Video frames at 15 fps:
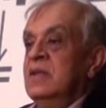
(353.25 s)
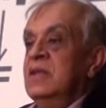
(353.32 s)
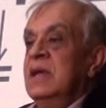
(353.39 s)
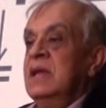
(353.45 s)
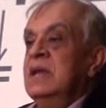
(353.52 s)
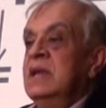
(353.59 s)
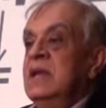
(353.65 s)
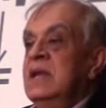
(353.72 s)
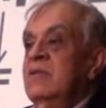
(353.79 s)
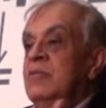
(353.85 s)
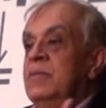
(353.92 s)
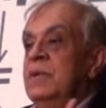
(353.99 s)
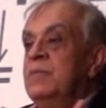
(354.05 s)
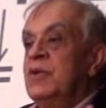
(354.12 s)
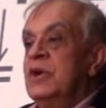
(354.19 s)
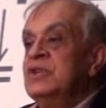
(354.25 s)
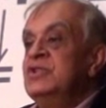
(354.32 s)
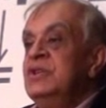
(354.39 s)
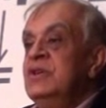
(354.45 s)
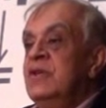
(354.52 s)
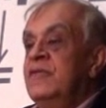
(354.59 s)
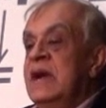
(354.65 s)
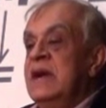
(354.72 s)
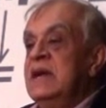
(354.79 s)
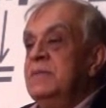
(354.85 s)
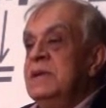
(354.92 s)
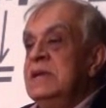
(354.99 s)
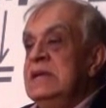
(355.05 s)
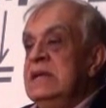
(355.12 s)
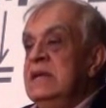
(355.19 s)
then He would be progeny of
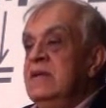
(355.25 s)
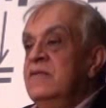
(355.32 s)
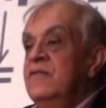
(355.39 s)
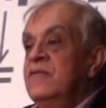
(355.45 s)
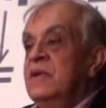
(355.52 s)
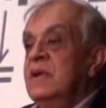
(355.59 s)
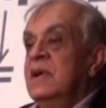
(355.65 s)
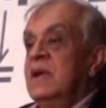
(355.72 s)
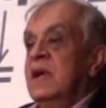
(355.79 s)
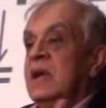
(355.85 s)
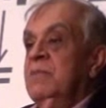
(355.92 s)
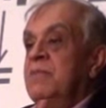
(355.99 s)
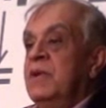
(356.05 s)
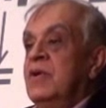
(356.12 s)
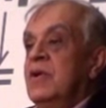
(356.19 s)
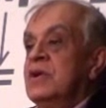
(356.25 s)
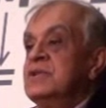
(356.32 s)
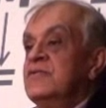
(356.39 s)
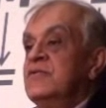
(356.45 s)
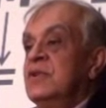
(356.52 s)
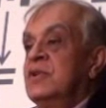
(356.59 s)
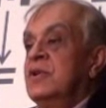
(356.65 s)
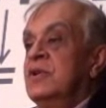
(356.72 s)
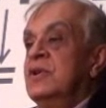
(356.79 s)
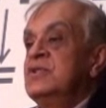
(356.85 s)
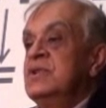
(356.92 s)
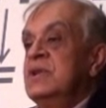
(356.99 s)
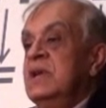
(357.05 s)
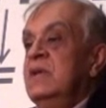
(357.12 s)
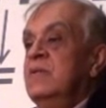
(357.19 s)
Adam and Eve, and because of the
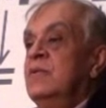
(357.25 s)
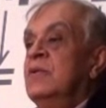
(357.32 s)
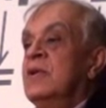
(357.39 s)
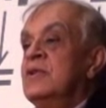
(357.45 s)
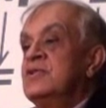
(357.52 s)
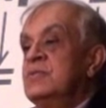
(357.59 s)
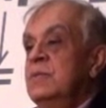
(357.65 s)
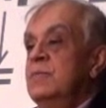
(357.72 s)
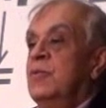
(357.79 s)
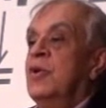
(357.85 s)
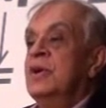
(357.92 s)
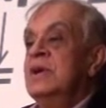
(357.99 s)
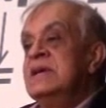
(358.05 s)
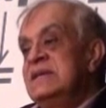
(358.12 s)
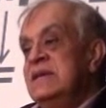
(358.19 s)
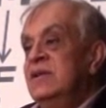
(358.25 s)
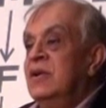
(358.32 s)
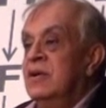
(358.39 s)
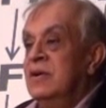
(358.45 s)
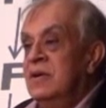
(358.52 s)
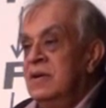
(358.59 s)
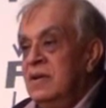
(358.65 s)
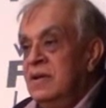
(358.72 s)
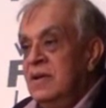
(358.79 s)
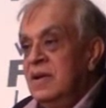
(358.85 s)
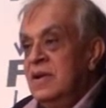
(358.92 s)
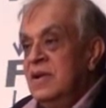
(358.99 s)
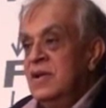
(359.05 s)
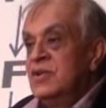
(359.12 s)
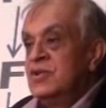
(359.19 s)
curse, He would also be born a sinner.
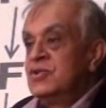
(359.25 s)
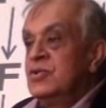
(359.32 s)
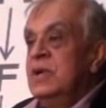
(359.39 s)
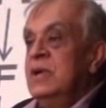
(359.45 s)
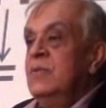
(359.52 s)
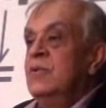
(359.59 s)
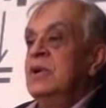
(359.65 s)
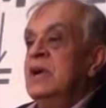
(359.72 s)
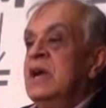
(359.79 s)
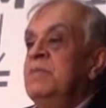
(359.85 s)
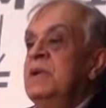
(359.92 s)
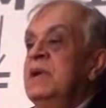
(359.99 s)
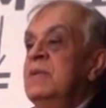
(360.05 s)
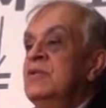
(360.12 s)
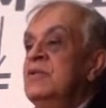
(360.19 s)
So He would not be